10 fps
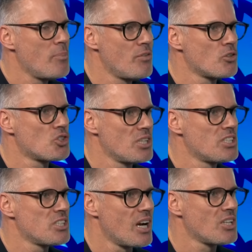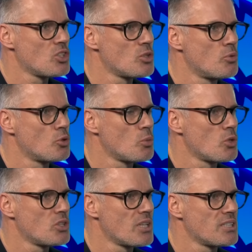be frustrated as an Arsenal supporter
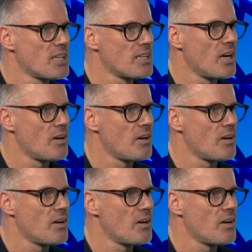watching that second half.